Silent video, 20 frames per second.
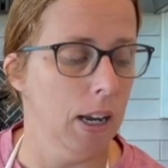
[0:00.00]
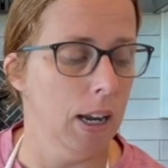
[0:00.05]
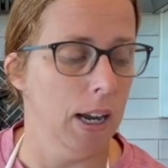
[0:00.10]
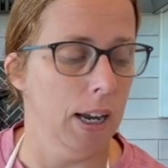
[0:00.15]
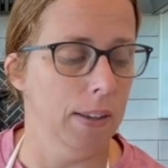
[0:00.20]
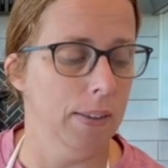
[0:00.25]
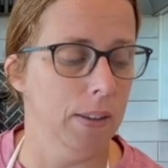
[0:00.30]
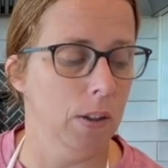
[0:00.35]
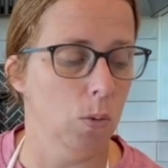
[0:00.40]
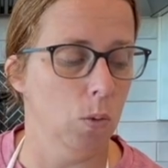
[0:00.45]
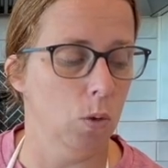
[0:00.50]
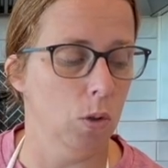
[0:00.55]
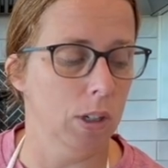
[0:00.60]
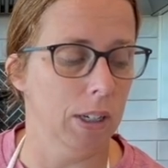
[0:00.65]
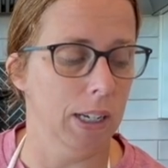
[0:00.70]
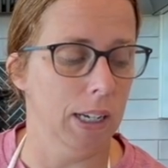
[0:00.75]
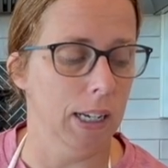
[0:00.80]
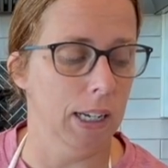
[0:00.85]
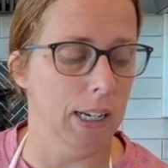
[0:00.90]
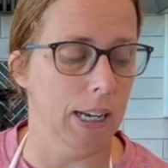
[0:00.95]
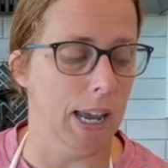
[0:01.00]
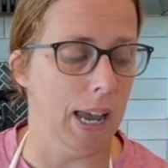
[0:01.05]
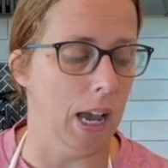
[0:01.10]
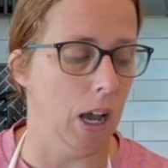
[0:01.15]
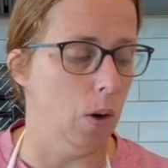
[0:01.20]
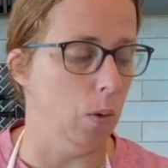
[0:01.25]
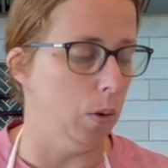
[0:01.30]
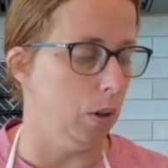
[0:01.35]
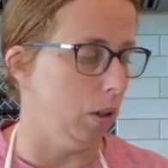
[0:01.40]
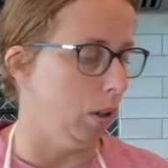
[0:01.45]
and then we'll get
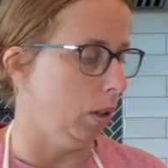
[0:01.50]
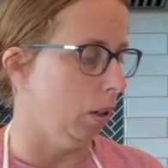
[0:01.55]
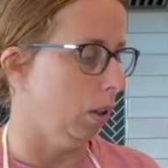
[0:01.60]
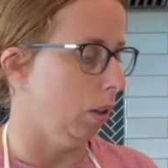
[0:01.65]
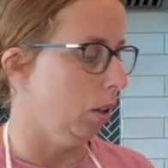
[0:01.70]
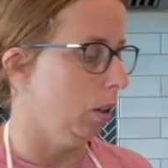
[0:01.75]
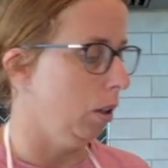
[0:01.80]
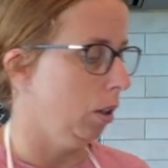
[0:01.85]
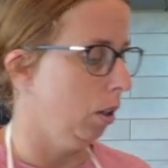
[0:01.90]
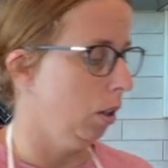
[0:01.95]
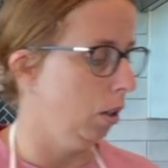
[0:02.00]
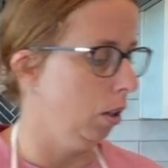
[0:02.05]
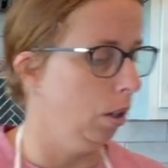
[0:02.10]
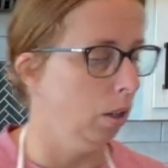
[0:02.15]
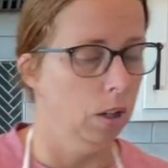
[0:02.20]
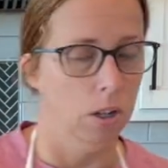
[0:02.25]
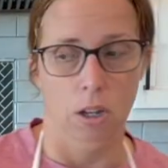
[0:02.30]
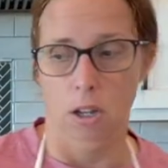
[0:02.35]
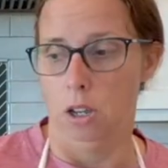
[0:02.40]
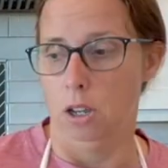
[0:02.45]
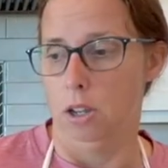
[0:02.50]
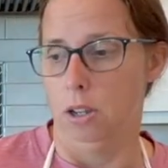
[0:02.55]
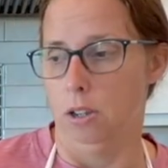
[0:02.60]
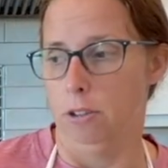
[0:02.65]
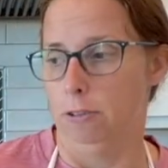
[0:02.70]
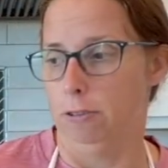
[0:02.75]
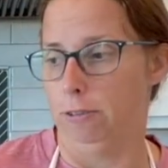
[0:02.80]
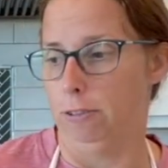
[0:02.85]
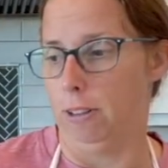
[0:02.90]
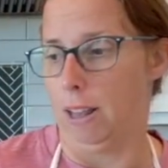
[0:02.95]
our
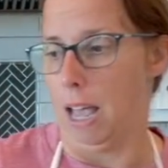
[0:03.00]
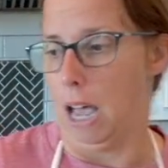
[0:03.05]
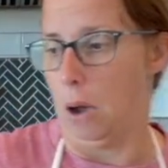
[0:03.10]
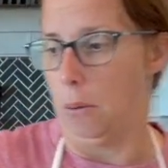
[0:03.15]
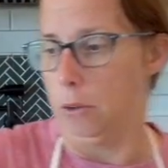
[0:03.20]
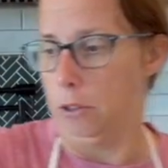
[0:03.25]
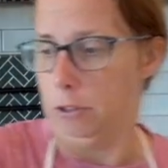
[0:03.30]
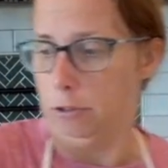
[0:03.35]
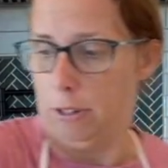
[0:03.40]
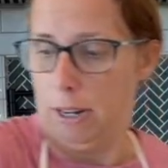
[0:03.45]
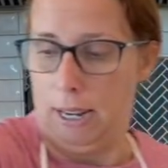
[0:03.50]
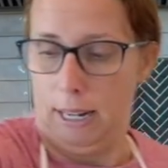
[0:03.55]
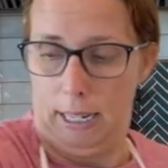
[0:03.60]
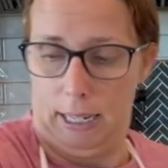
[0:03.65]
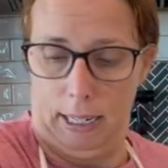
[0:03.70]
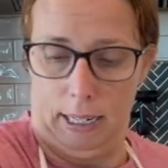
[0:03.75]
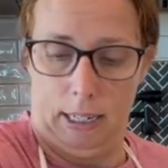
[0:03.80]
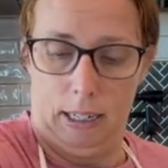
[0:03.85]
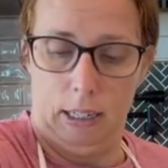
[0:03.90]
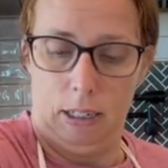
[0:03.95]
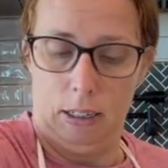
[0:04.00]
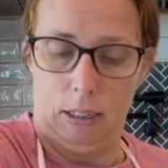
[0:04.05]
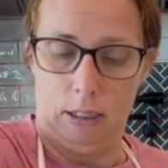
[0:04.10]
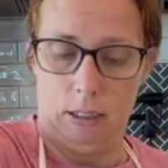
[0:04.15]
flour ready.